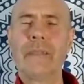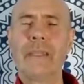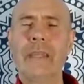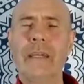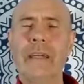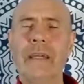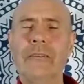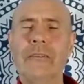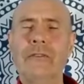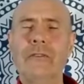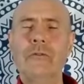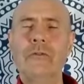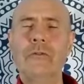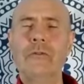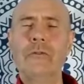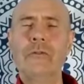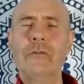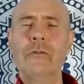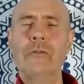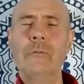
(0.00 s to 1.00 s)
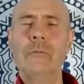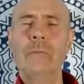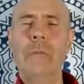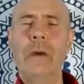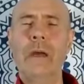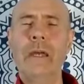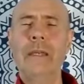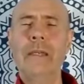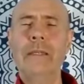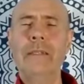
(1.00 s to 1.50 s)
And as you do, you
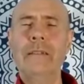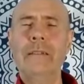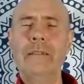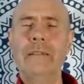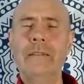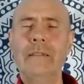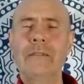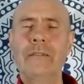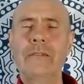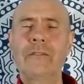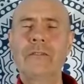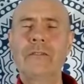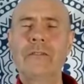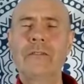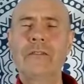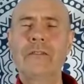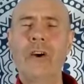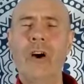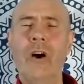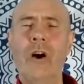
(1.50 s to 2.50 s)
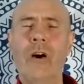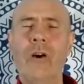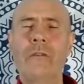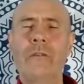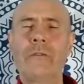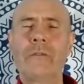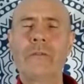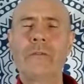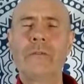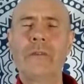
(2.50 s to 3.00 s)
may start
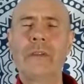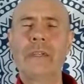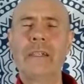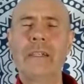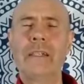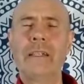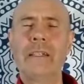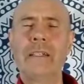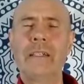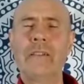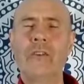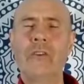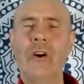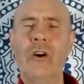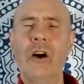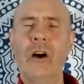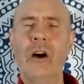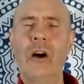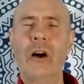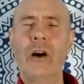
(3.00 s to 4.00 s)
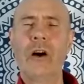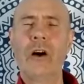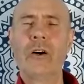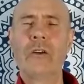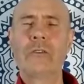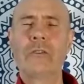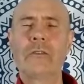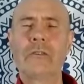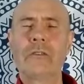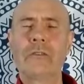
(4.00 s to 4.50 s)
feeling your heart.